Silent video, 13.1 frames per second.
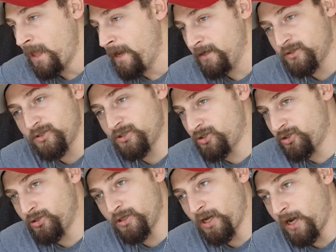I just
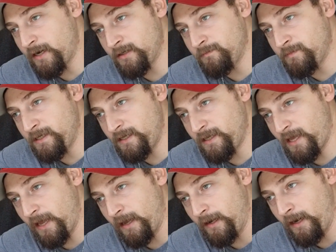should have gotten them in the
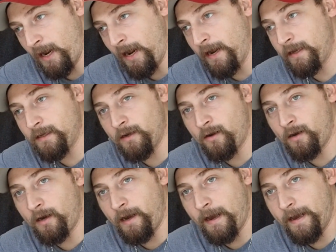can.
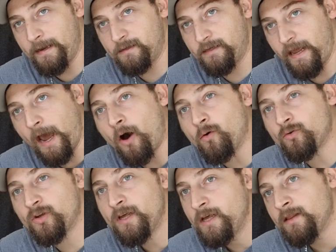I
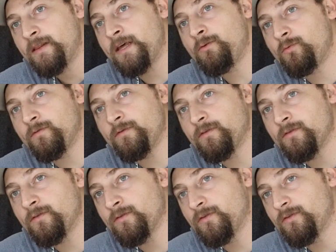doubt
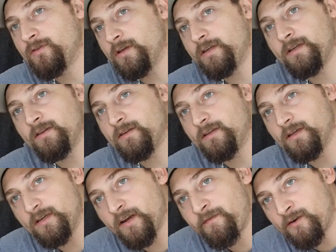
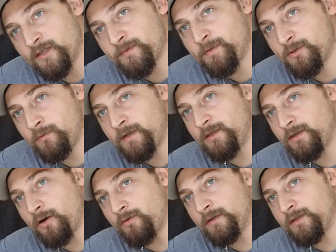the difference between
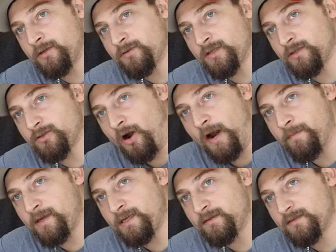using dry
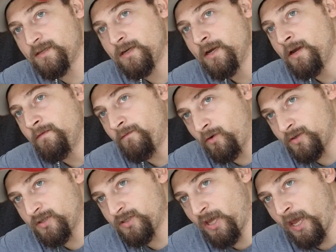beans
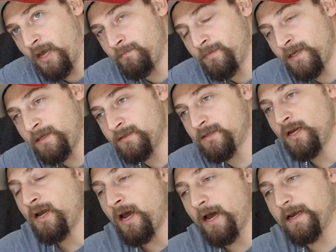versus canned beans.
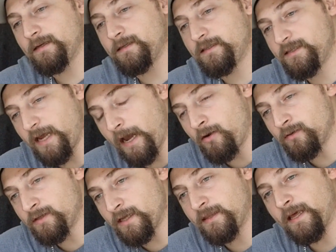I
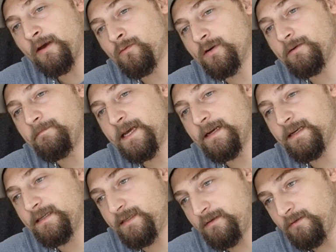doubt that would have
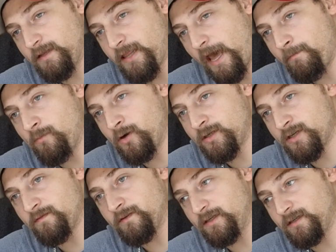made that much
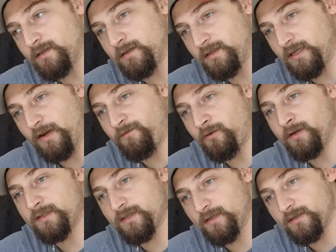of a
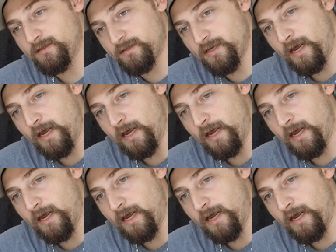difference in